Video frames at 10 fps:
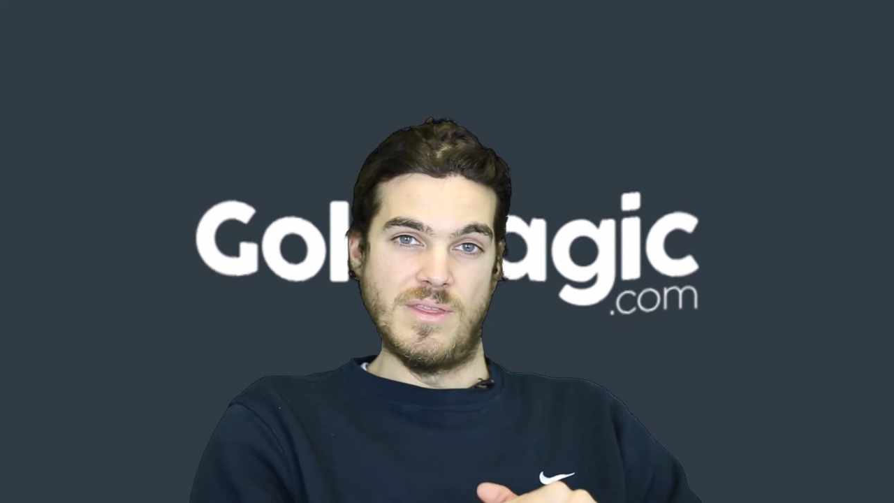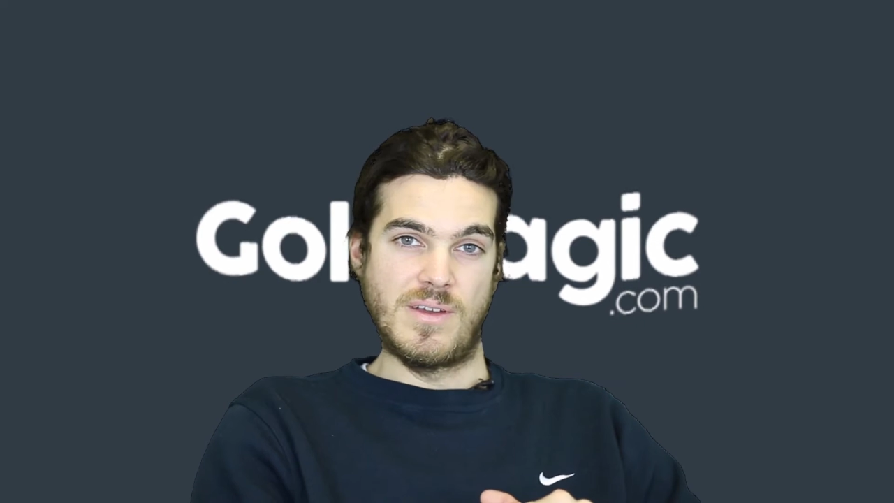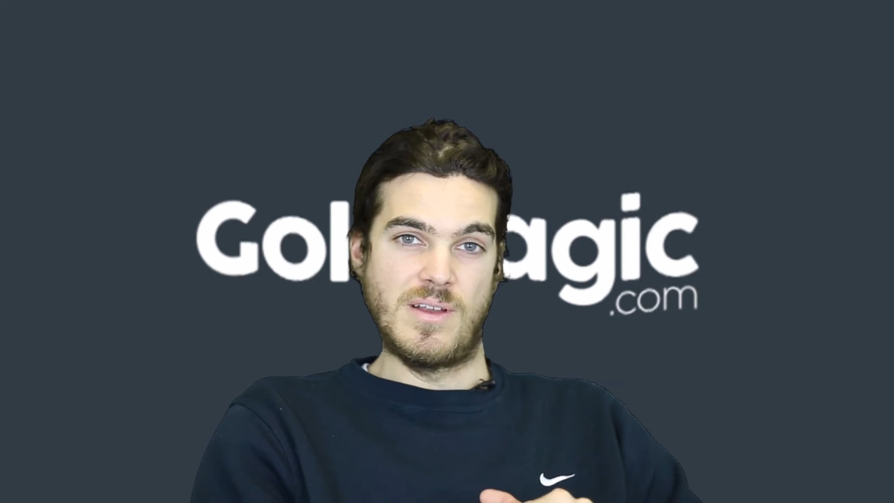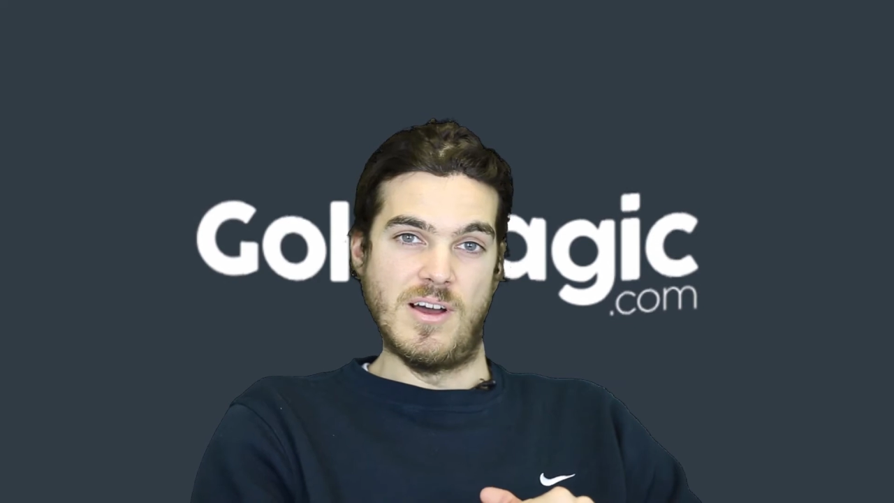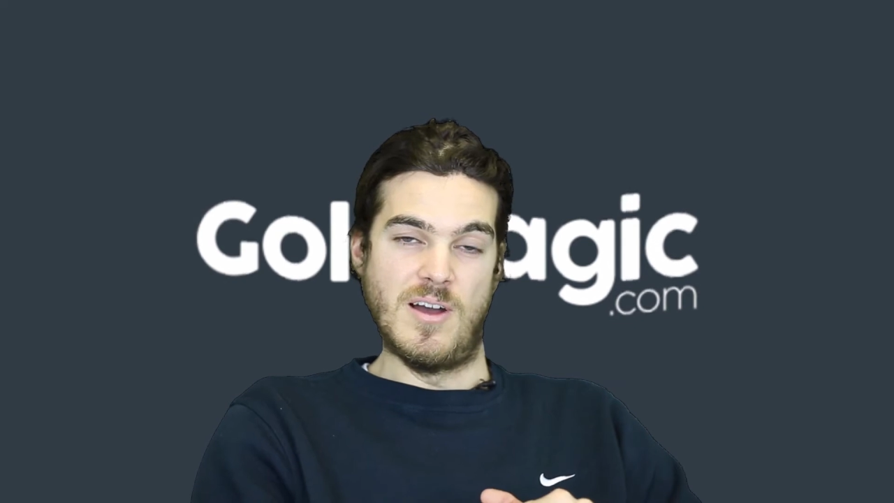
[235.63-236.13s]
the
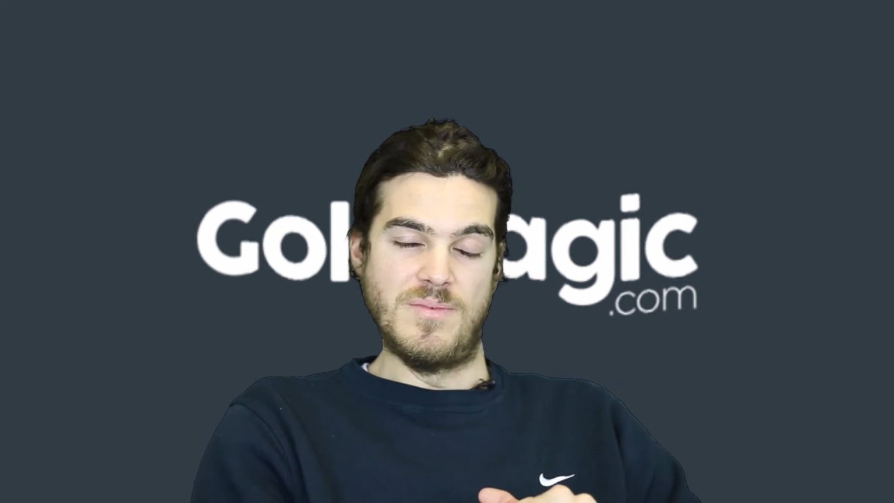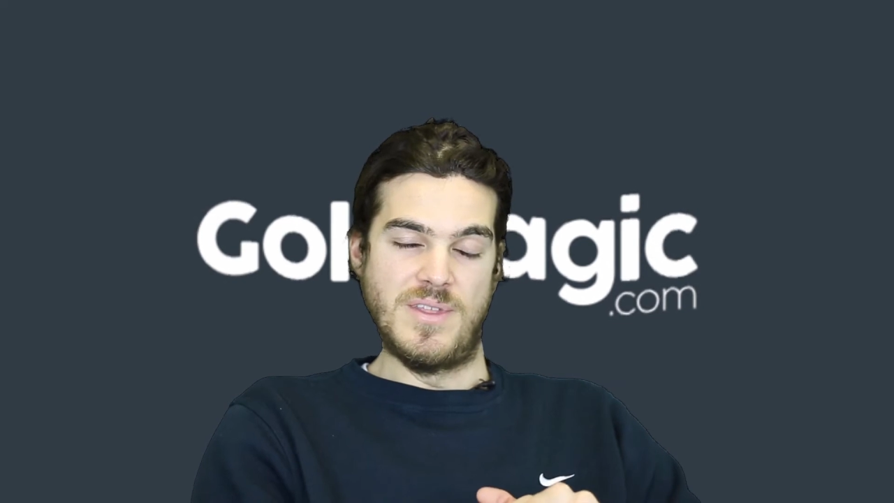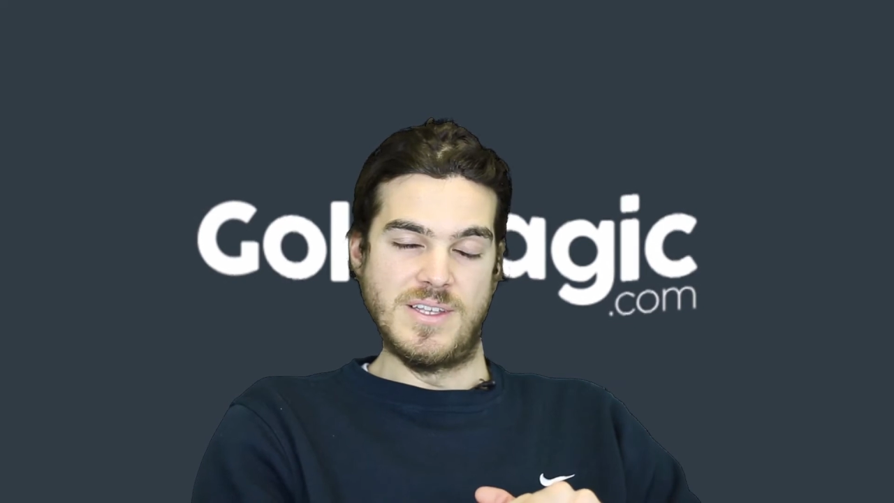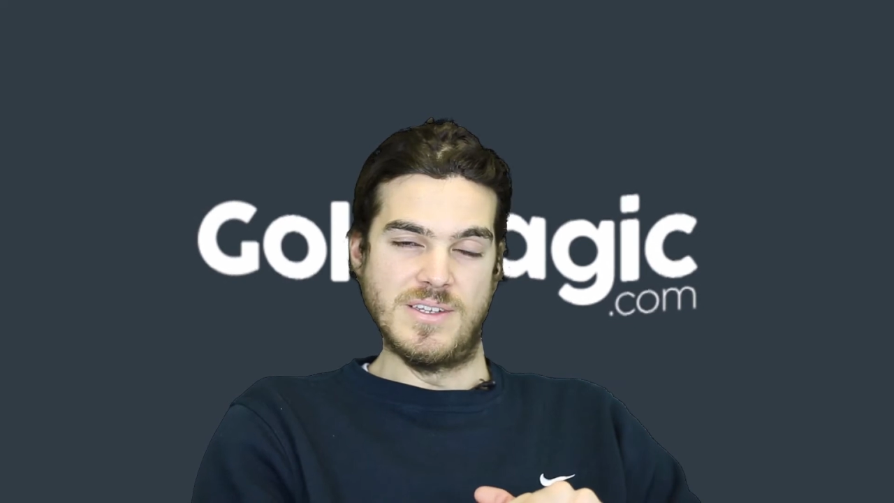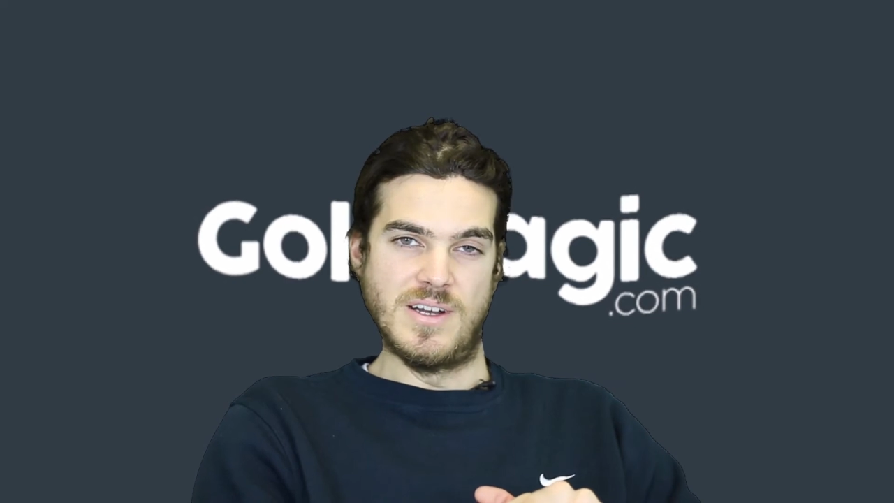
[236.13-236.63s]
club,
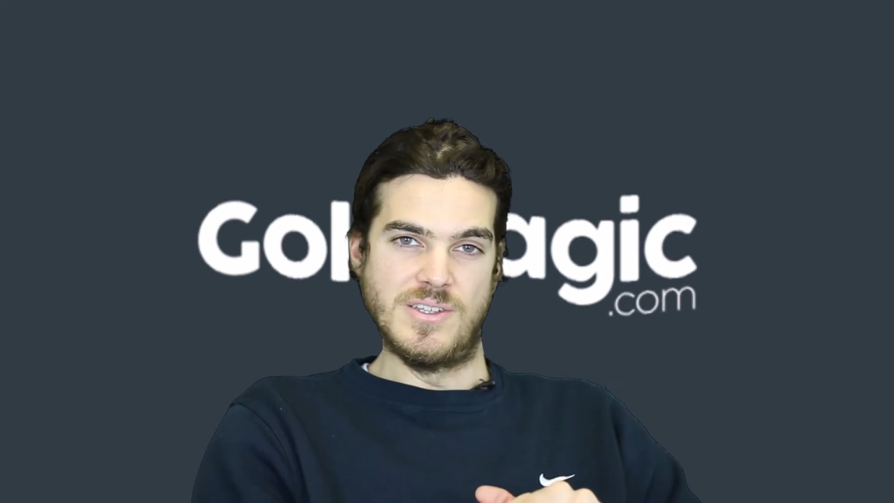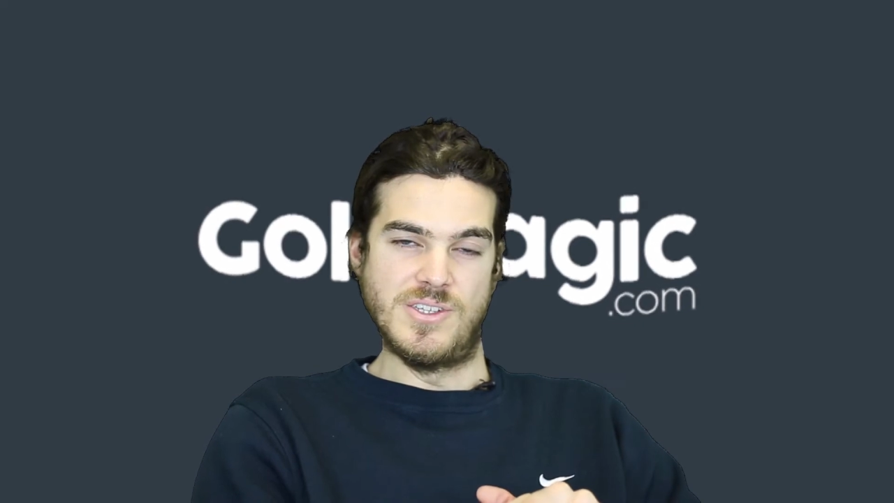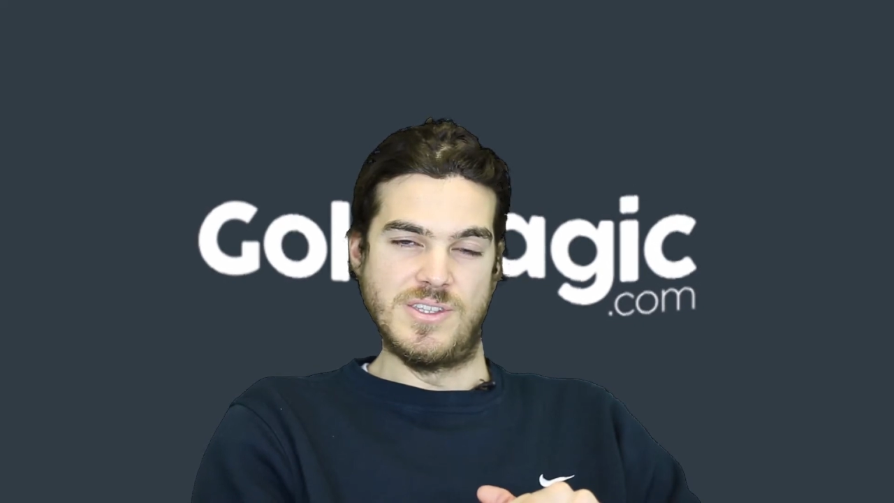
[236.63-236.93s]
these irons